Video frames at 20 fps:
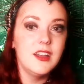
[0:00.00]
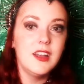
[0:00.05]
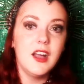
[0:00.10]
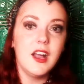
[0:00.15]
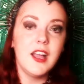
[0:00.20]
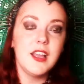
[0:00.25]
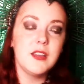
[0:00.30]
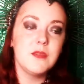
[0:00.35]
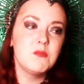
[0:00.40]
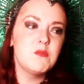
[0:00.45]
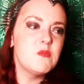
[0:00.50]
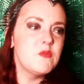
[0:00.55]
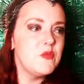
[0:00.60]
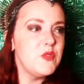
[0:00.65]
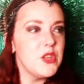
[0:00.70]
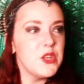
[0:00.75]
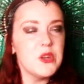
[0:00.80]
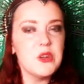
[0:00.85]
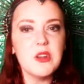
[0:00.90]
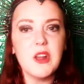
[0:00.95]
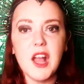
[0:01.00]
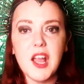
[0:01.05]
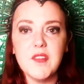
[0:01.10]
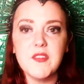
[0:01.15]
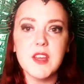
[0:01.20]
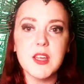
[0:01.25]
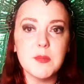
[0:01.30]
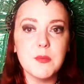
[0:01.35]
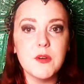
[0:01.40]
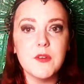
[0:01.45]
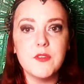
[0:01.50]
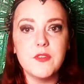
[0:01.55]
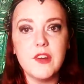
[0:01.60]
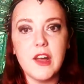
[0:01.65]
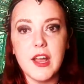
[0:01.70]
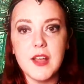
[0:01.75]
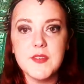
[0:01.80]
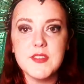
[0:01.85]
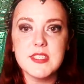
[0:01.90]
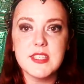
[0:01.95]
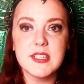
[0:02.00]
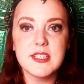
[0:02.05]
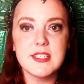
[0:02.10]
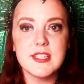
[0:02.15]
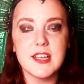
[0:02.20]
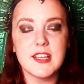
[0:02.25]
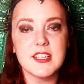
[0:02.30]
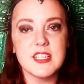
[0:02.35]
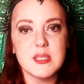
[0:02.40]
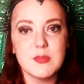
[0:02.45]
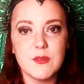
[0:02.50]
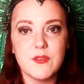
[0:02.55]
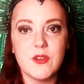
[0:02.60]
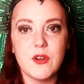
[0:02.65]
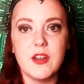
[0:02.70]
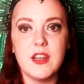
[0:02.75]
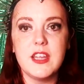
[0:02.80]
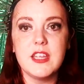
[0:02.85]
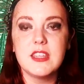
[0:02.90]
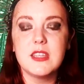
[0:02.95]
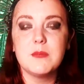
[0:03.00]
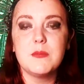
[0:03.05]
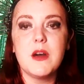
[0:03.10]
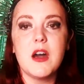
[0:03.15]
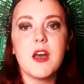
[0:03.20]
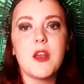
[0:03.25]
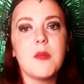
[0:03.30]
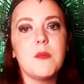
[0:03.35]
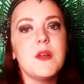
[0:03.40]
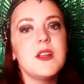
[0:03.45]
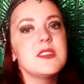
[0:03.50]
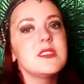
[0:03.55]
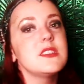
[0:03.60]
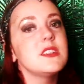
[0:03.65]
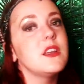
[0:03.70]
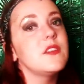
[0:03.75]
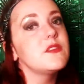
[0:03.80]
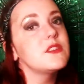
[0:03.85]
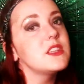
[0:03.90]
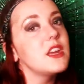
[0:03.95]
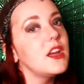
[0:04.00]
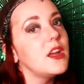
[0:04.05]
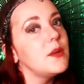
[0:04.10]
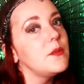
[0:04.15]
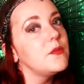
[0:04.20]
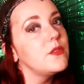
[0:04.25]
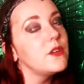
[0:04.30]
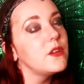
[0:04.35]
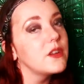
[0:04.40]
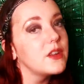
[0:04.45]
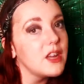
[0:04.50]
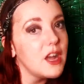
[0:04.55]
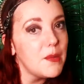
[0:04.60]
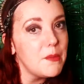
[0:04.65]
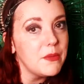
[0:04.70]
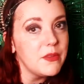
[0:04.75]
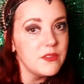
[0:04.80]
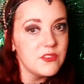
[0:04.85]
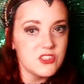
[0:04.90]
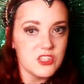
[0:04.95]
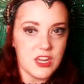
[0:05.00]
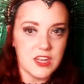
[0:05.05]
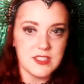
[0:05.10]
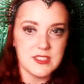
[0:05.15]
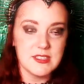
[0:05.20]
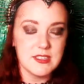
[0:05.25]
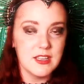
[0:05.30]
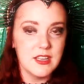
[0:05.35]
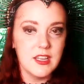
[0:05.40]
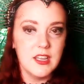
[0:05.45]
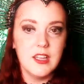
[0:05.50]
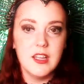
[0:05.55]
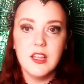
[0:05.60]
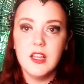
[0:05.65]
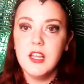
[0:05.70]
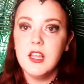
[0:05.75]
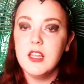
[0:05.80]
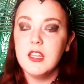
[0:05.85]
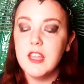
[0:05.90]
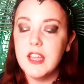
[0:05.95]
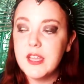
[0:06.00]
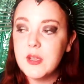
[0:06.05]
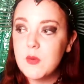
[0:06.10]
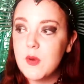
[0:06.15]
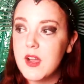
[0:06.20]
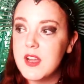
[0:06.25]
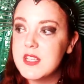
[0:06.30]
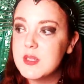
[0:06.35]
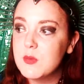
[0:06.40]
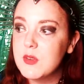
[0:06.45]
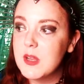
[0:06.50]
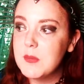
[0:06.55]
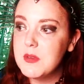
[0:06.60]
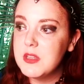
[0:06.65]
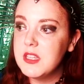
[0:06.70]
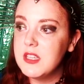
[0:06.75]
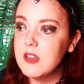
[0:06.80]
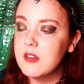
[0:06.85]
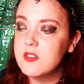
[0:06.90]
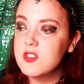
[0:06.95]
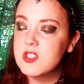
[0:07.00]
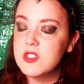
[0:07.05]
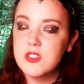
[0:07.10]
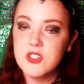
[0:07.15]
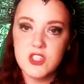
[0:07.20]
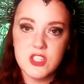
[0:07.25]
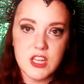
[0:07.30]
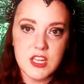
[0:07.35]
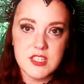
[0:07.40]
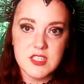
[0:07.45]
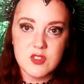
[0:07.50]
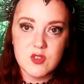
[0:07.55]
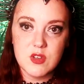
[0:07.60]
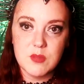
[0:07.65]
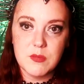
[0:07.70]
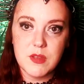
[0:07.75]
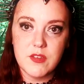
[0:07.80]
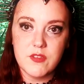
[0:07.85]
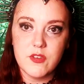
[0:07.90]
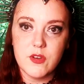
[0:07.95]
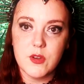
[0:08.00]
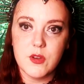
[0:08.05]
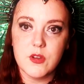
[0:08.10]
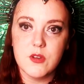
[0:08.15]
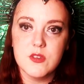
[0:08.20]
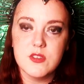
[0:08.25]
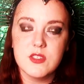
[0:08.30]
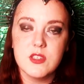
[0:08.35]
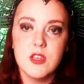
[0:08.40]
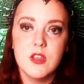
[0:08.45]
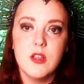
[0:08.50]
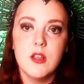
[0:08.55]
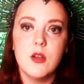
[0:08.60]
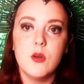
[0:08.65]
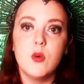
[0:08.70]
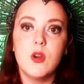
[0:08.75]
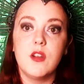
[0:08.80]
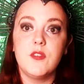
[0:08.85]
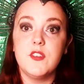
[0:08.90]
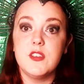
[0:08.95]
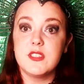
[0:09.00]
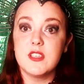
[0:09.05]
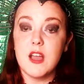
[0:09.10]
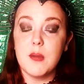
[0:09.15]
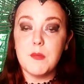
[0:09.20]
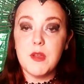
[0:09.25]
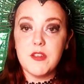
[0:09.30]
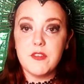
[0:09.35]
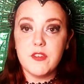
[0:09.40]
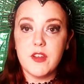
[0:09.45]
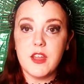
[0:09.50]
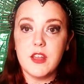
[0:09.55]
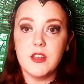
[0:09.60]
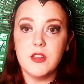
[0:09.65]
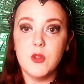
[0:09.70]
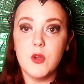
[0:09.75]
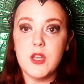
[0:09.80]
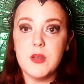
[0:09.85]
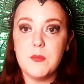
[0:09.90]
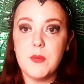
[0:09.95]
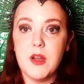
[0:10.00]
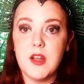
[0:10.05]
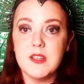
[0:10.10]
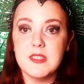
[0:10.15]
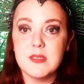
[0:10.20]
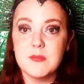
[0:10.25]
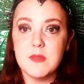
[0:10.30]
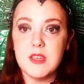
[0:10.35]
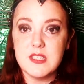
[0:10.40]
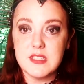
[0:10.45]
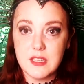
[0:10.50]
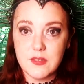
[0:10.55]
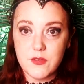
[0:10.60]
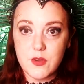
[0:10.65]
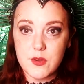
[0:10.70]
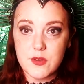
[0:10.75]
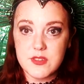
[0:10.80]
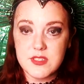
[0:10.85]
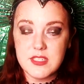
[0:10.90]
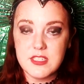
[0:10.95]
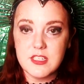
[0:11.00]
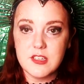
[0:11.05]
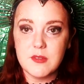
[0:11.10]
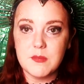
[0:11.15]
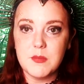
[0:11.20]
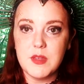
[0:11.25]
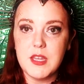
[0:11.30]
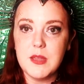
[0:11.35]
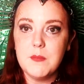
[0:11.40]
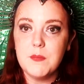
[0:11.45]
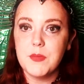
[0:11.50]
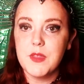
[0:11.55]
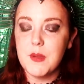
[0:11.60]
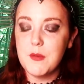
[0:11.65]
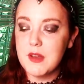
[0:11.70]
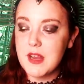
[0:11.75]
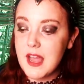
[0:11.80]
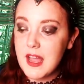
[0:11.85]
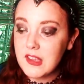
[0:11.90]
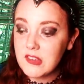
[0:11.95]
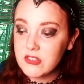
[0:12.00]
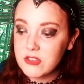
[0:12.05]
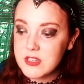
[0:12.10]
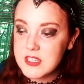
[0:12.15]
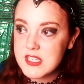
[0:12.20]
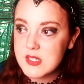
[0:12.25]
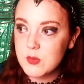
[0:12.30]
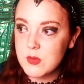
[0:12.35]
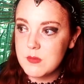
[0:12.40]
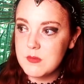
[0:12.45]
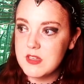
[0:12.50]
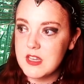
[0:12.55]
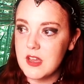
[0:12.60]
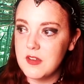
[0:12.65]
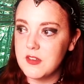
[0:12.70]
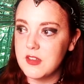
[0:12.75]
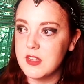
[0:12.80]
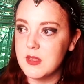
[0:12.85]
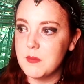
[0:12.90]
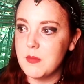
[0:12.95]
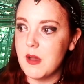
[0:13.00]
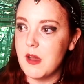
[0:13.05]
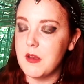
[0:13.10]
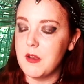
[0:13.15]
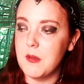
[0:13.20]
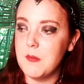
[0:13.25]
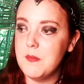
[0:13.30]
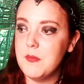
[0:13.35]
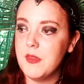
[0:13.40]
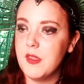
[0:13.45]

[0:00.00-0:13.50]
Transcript: I figured, oh, I've got about 5-6 seconds before I hit the bottom. That's enough time for a couple of shots. Likewise, when I'm in the ocean and Sean's doing my photos, or if you saw my friend Lloyd Bond's amazing photos he did of me, I would actually swim down to the bottom,